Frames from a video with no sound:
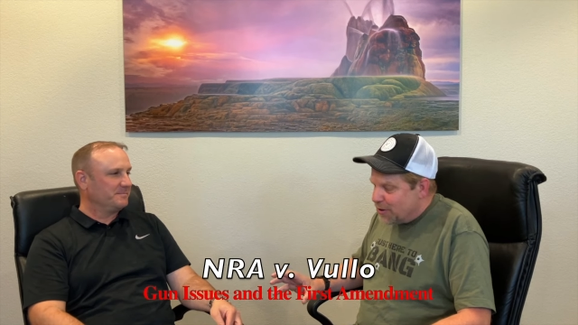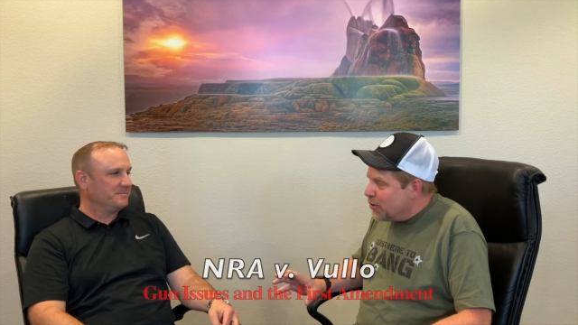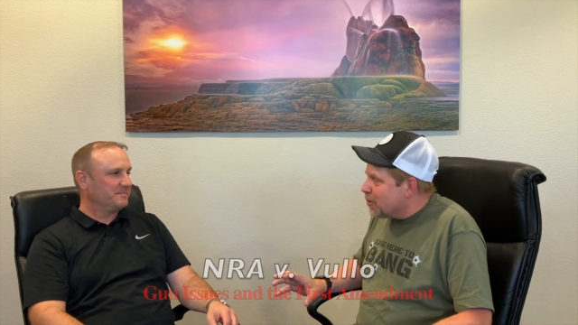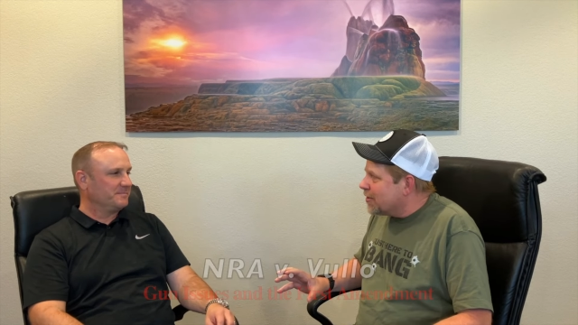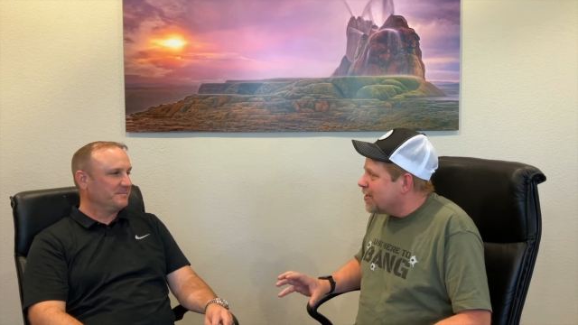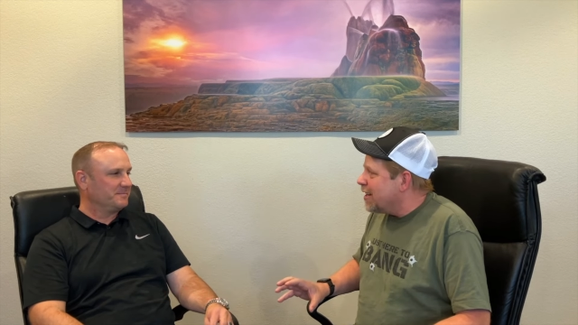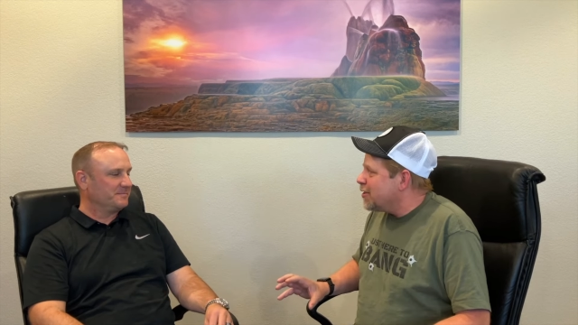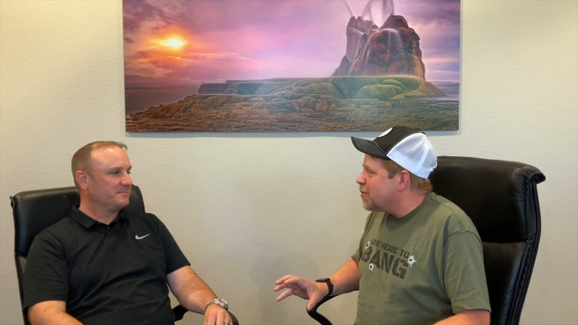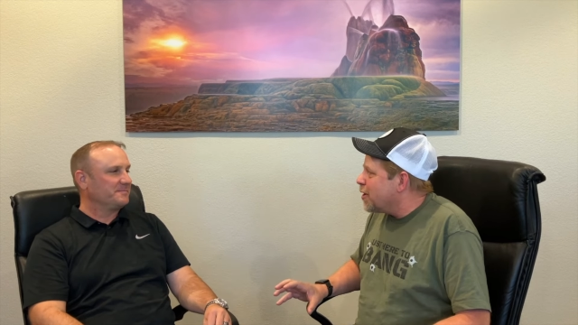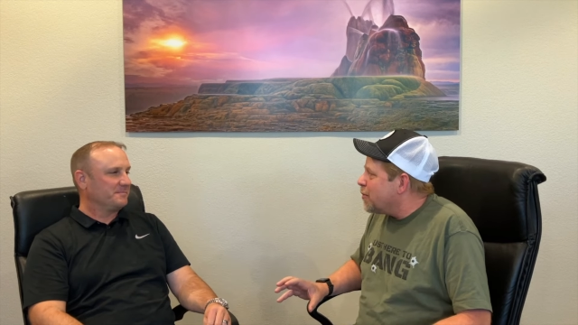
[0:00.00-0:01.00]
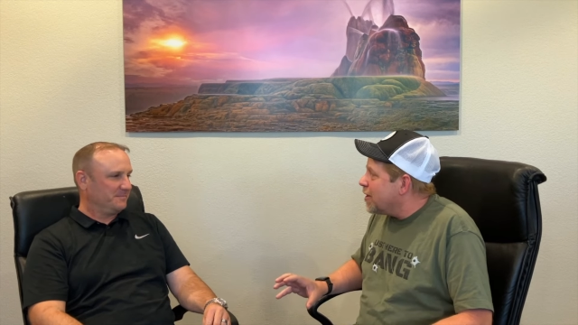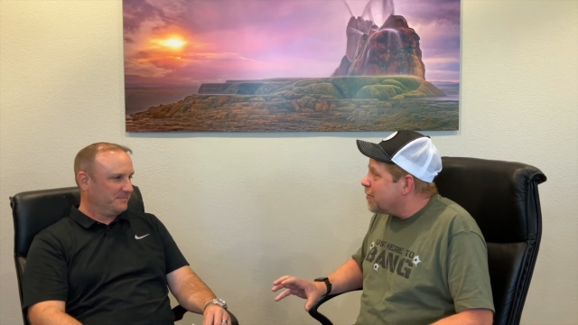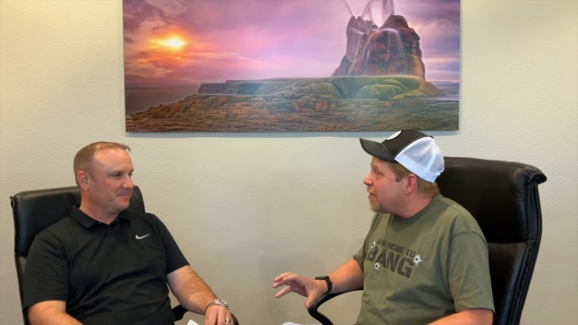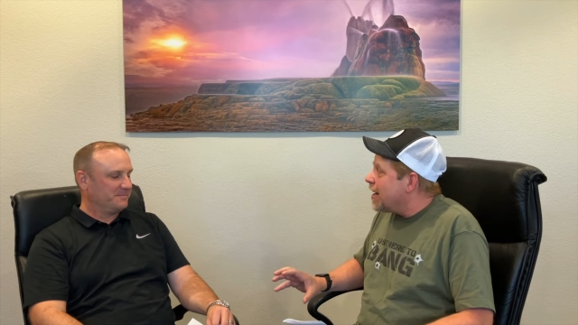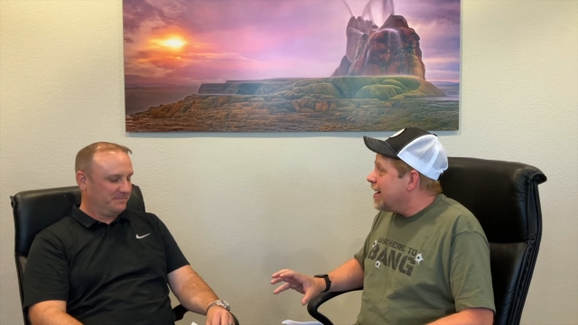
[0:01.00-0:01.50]
Speaker 1: of the New York State
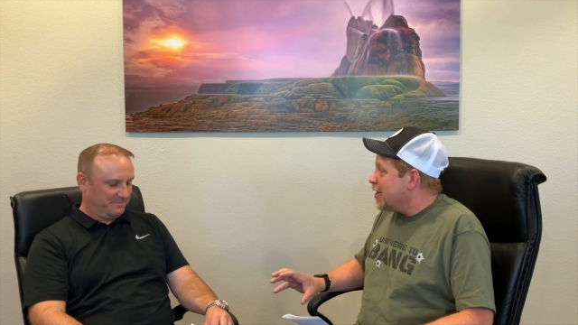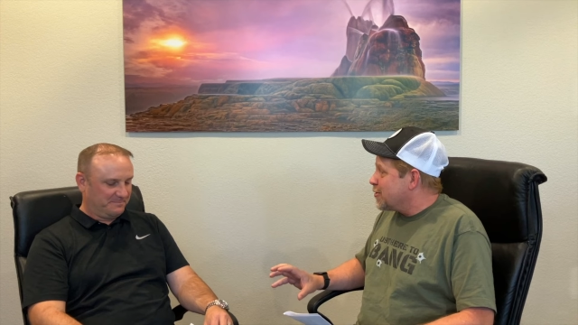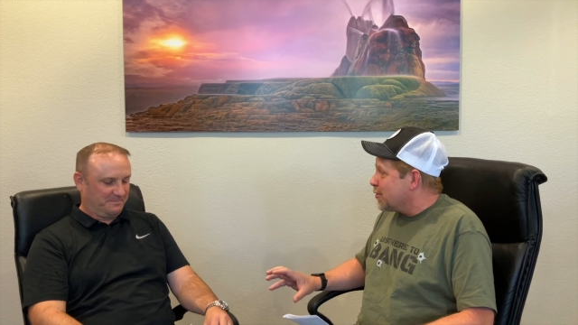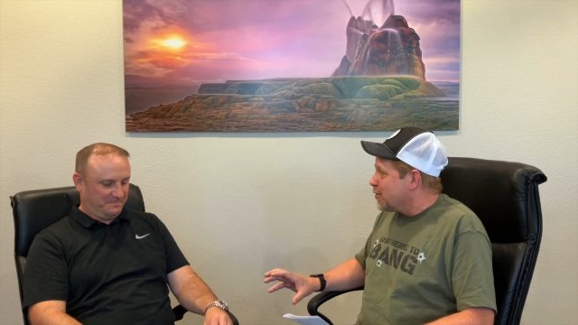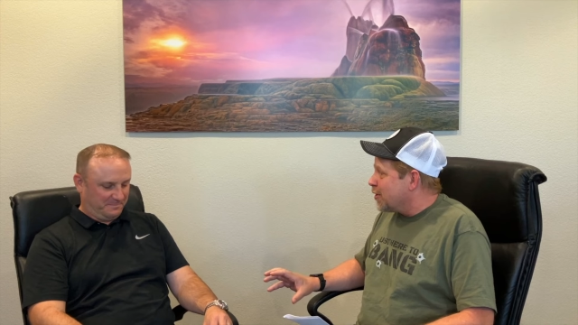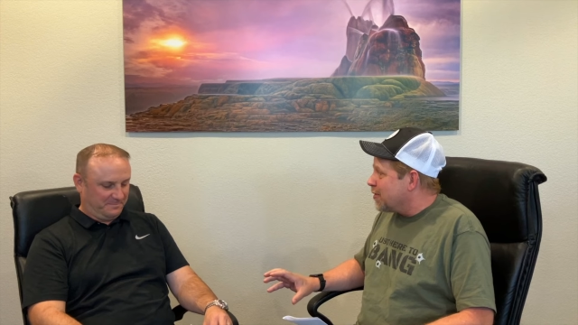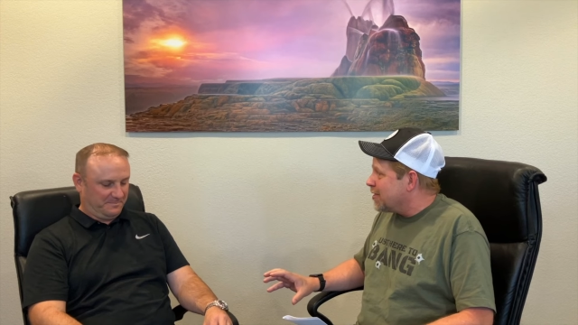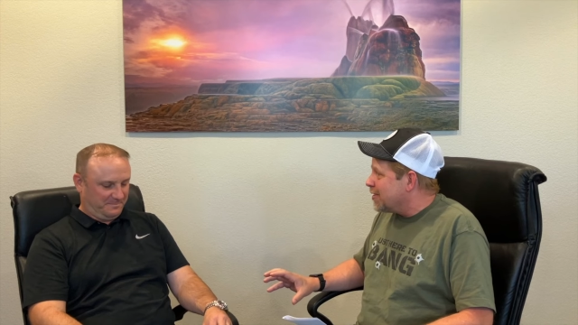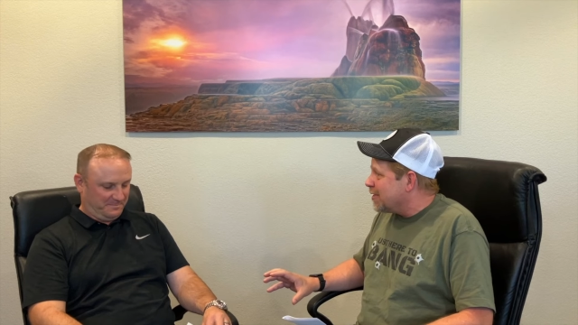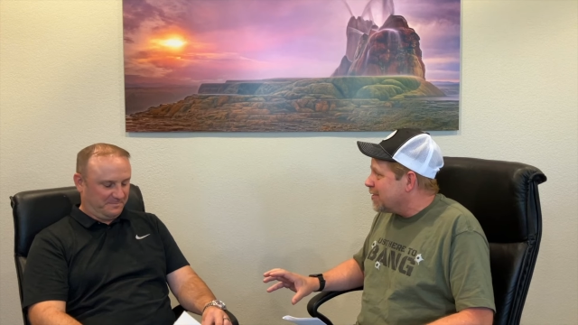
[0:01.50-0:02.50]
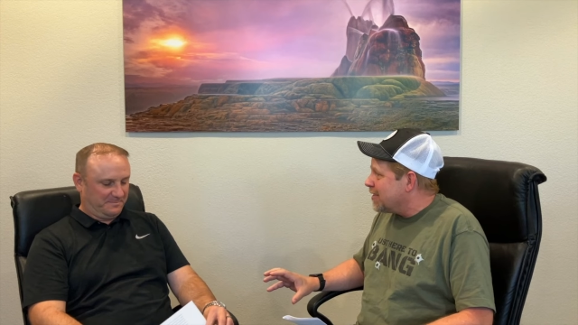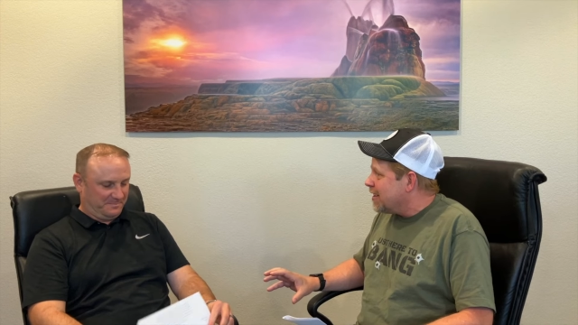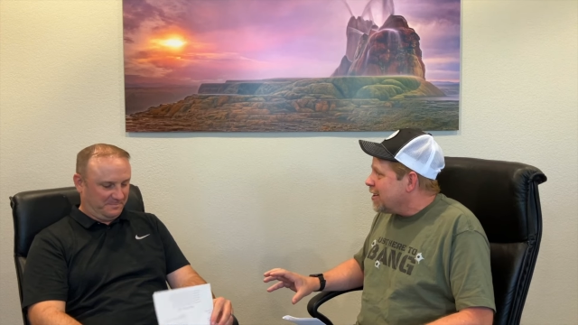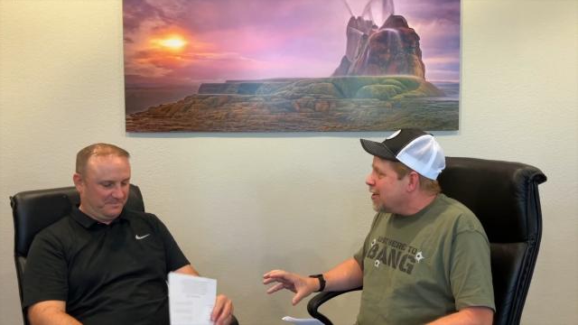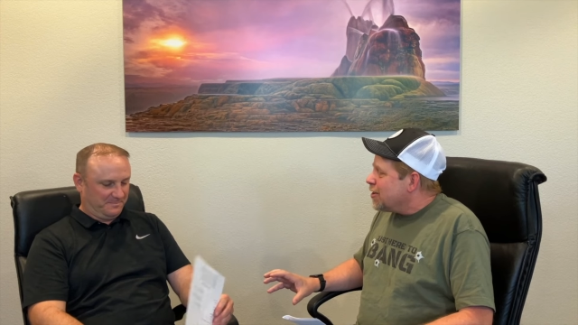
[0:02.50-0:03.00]
Department of Financial Services.
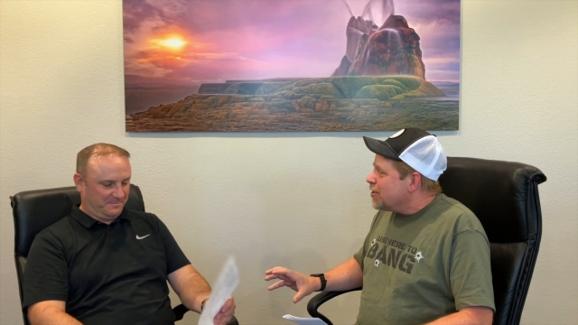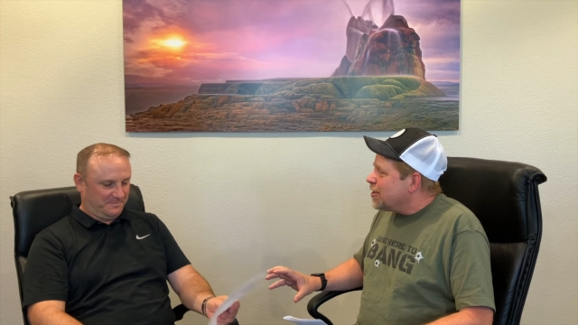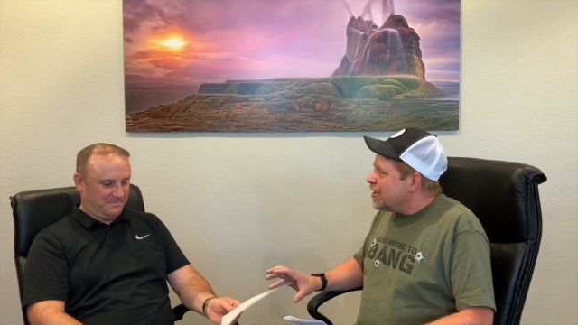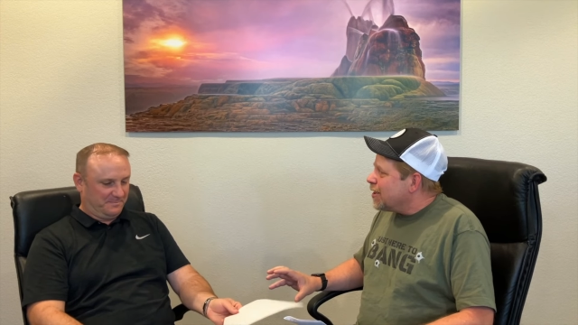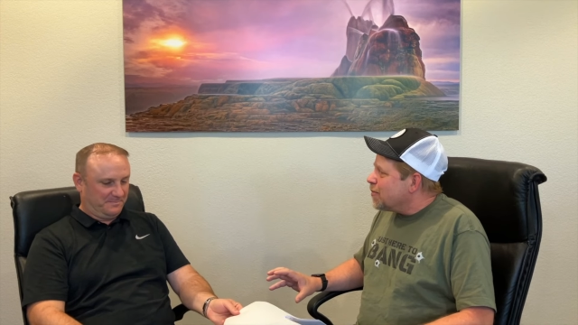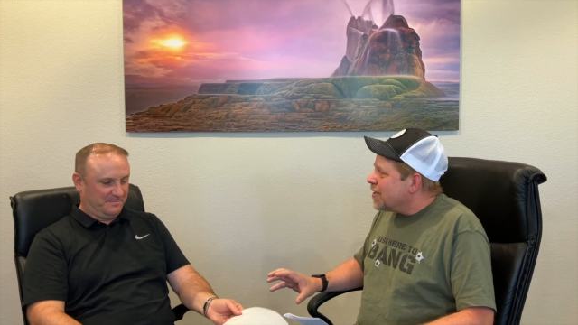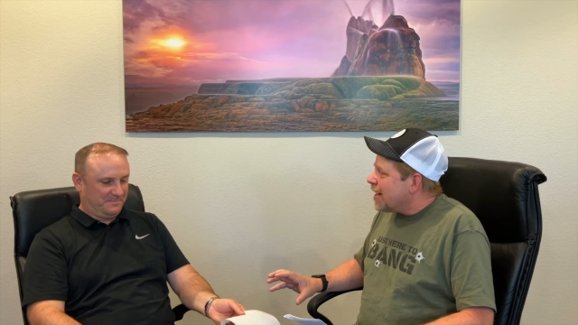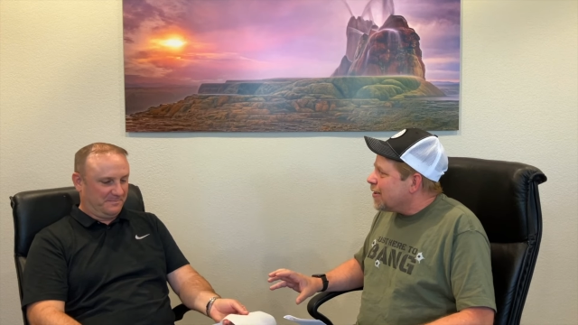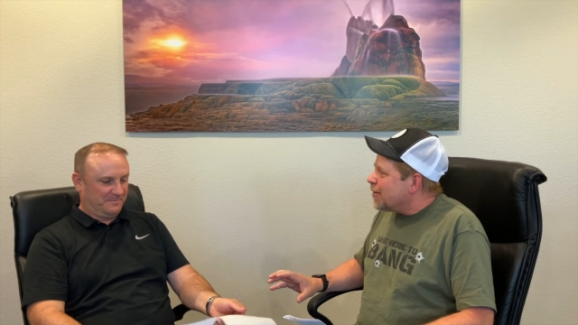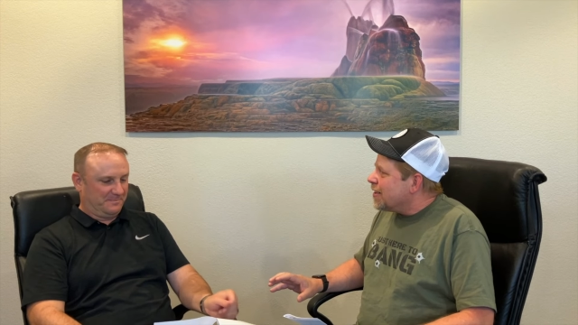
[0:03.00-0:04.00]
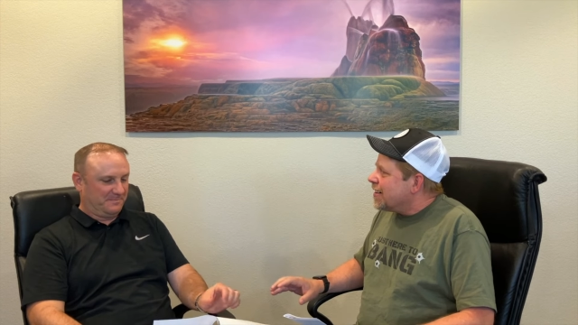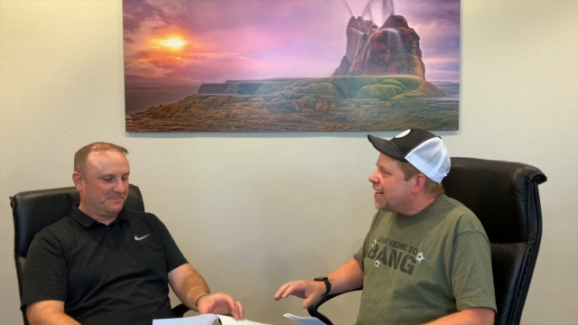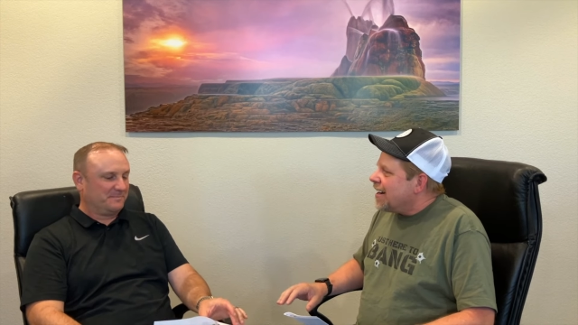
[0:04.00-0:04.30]
She comes out